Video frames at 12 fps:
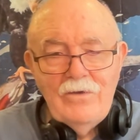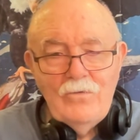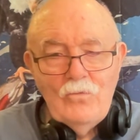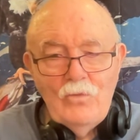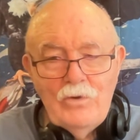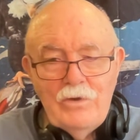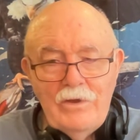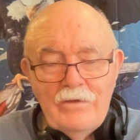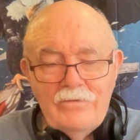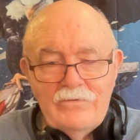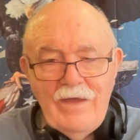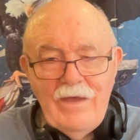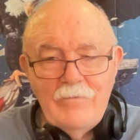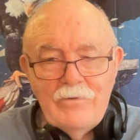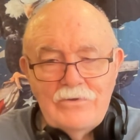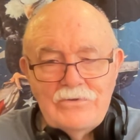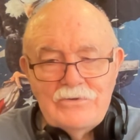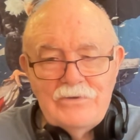would
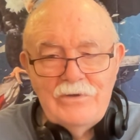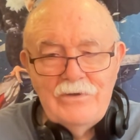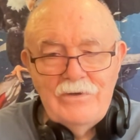establish